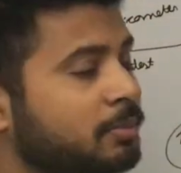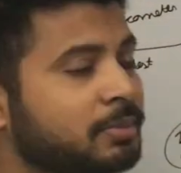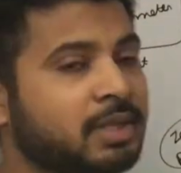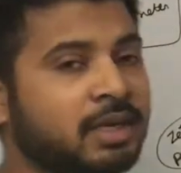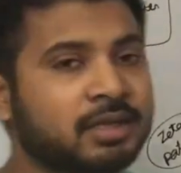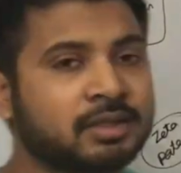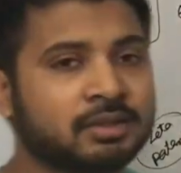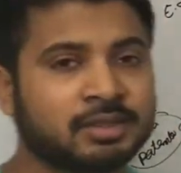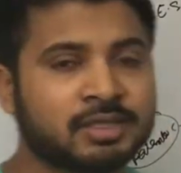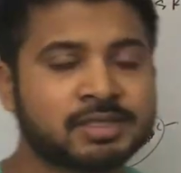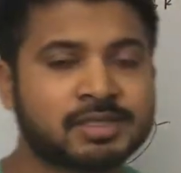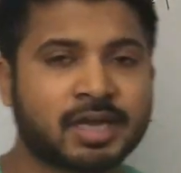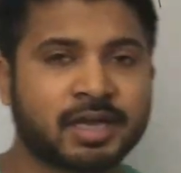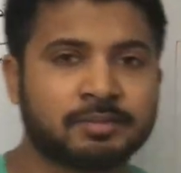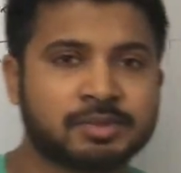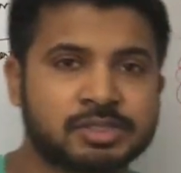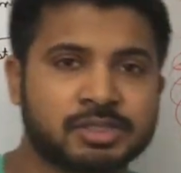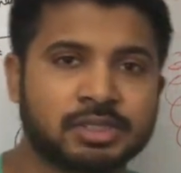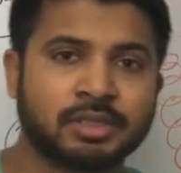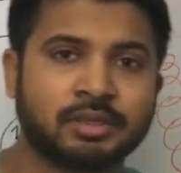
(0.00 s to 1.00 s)
of this
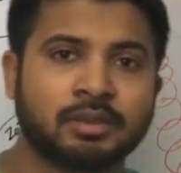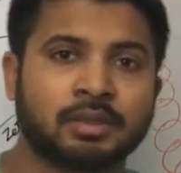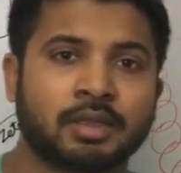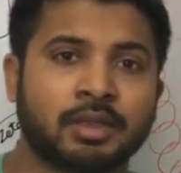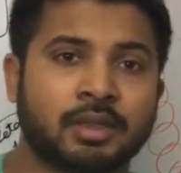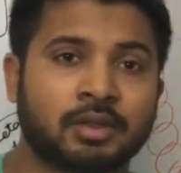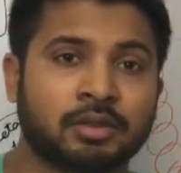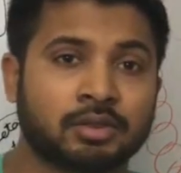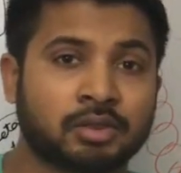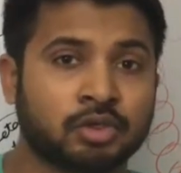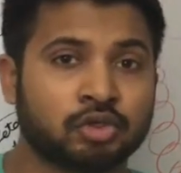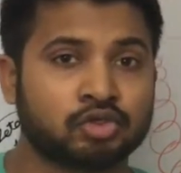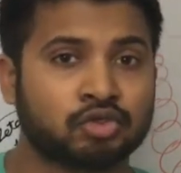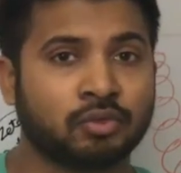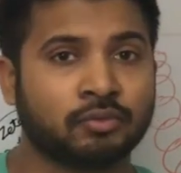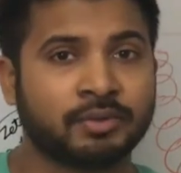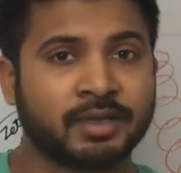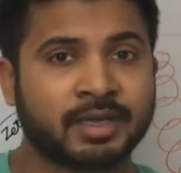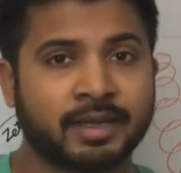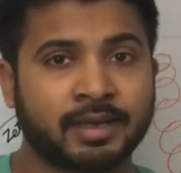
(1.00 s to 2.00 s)
RBC,
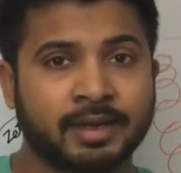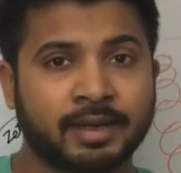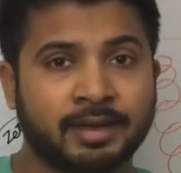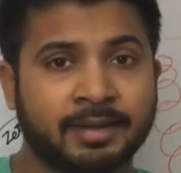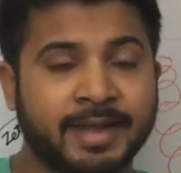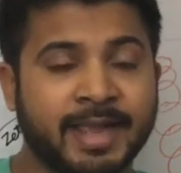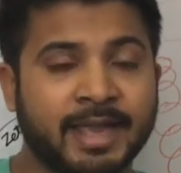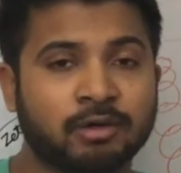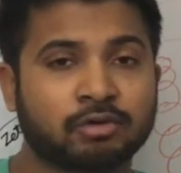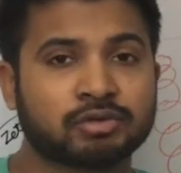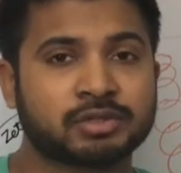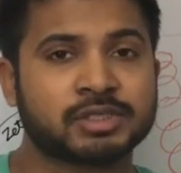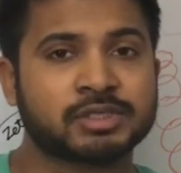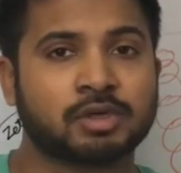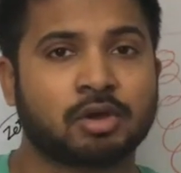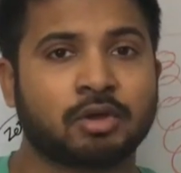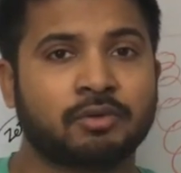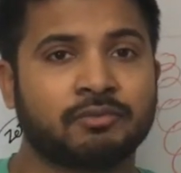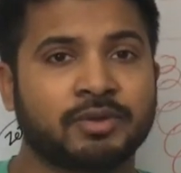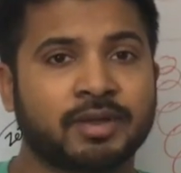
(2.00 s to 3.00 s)
so we can
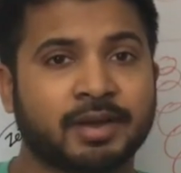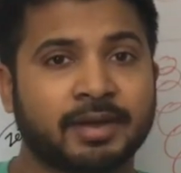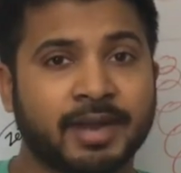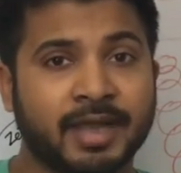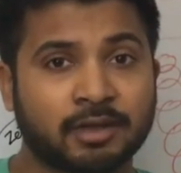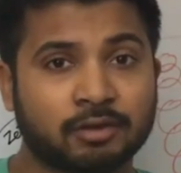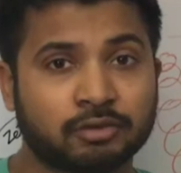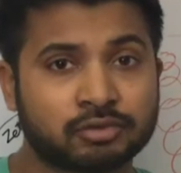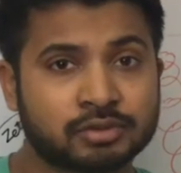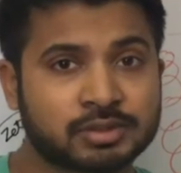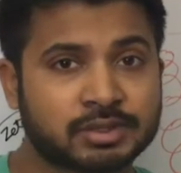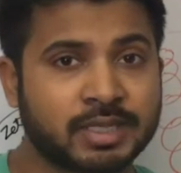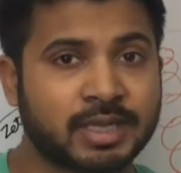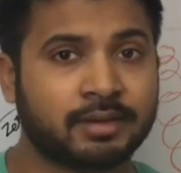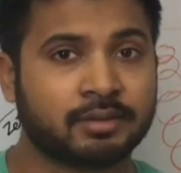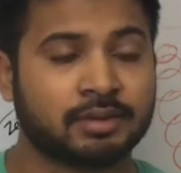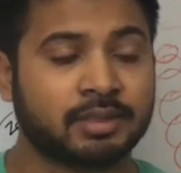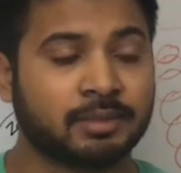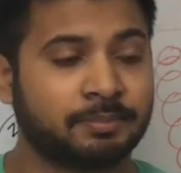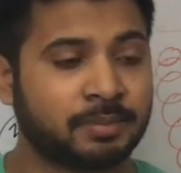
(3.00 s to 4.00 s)
diagnosis, or we can diagnose
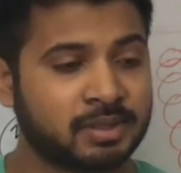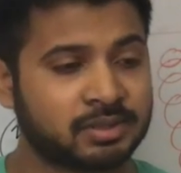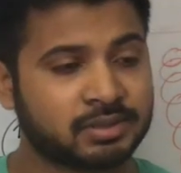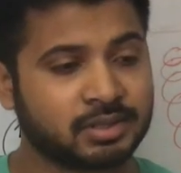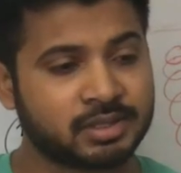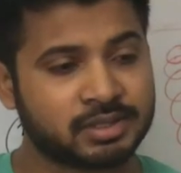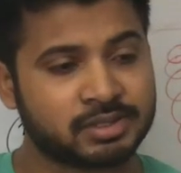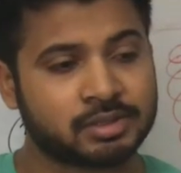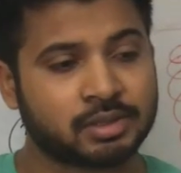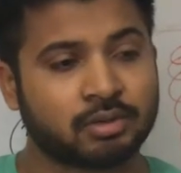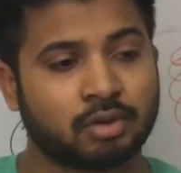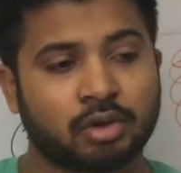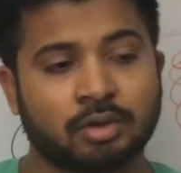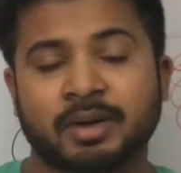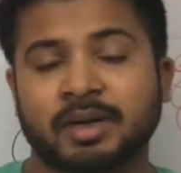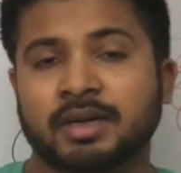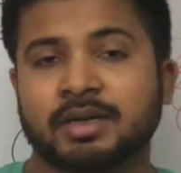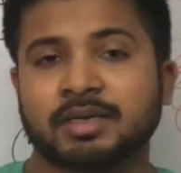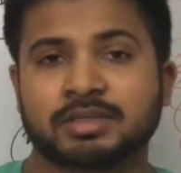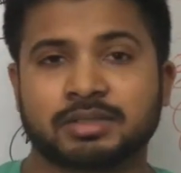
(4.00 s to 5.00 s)
that the person is a
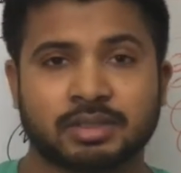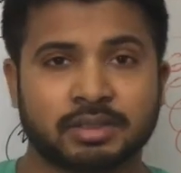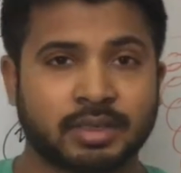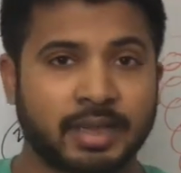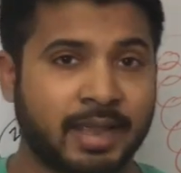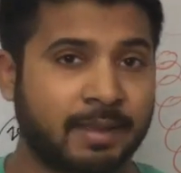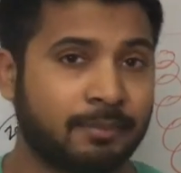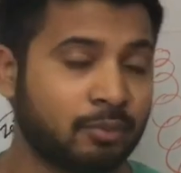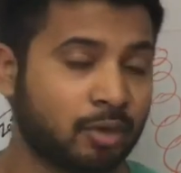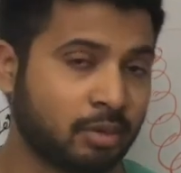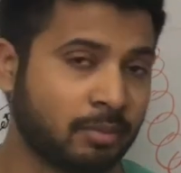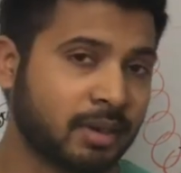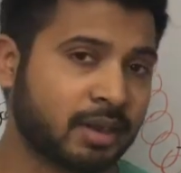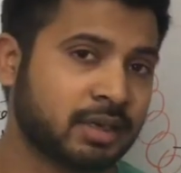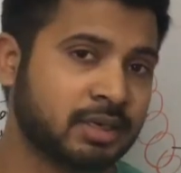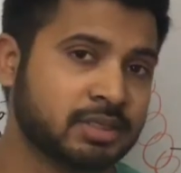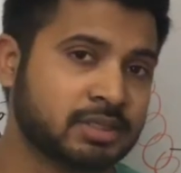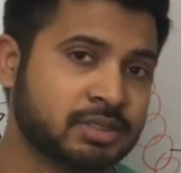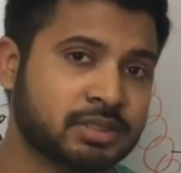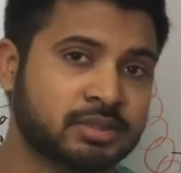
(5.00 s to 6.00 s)
normal condition, abnormal
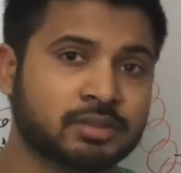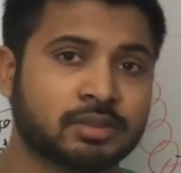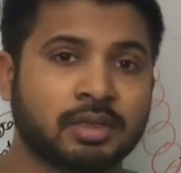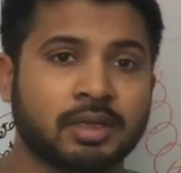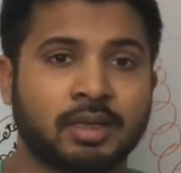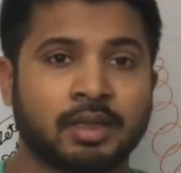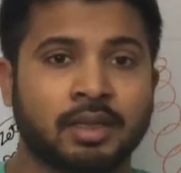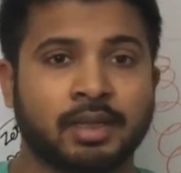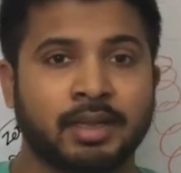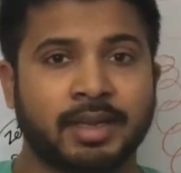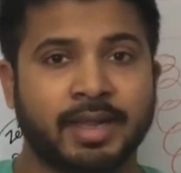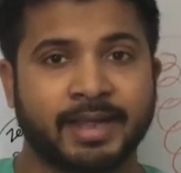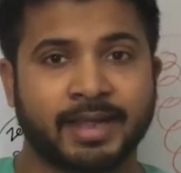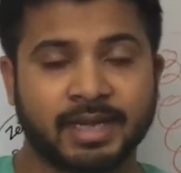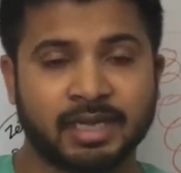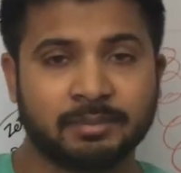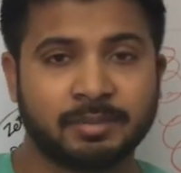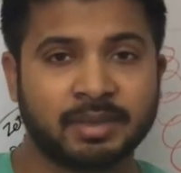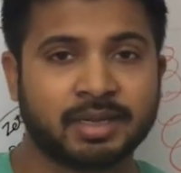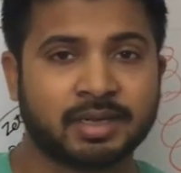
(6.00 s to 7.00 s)
condition, like
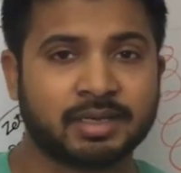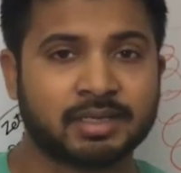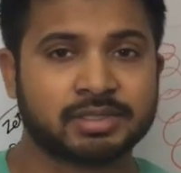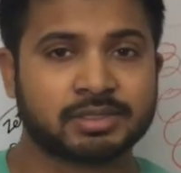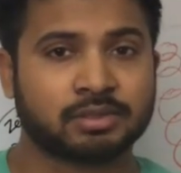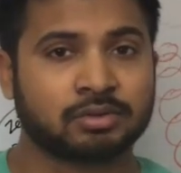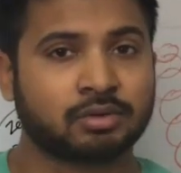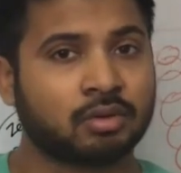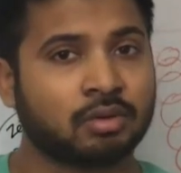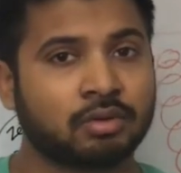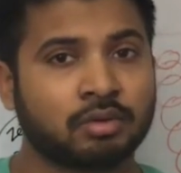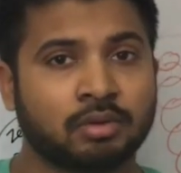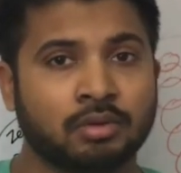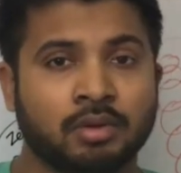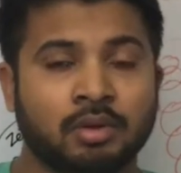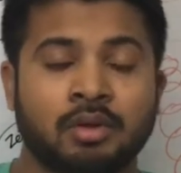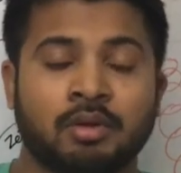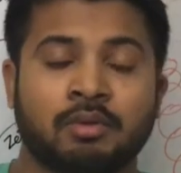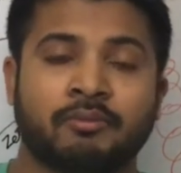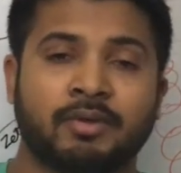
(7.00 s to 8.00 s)
anemia condition or
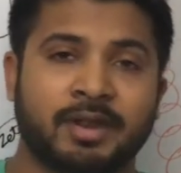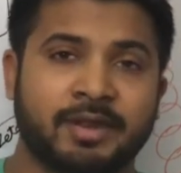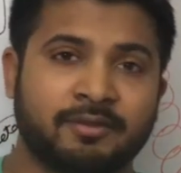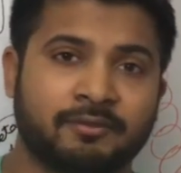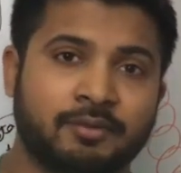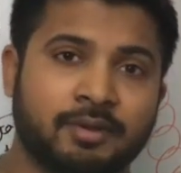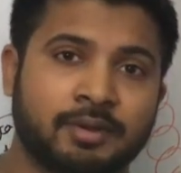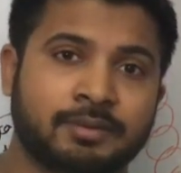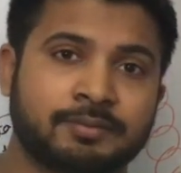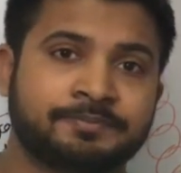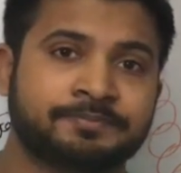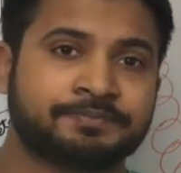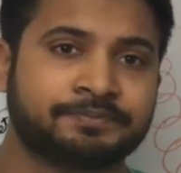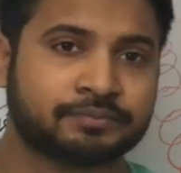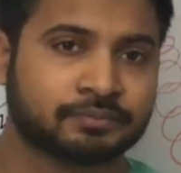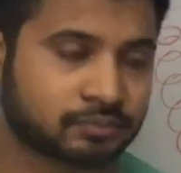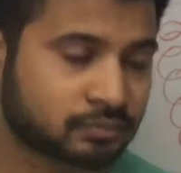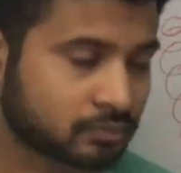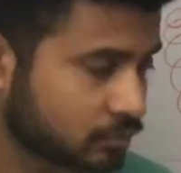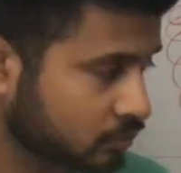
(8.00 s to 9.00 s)
whatever.
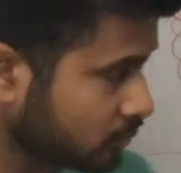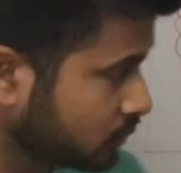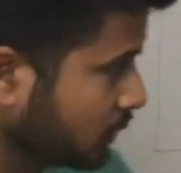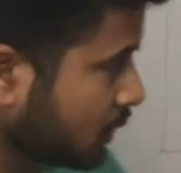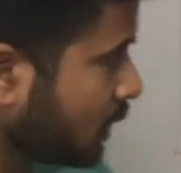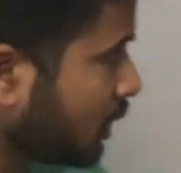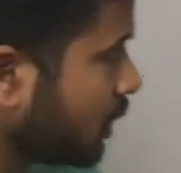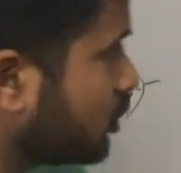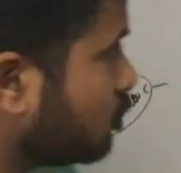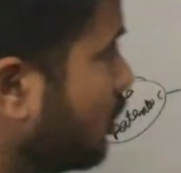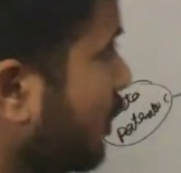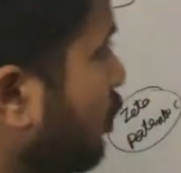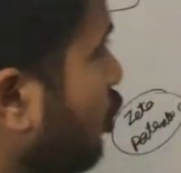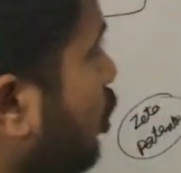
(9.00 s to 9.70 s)
So I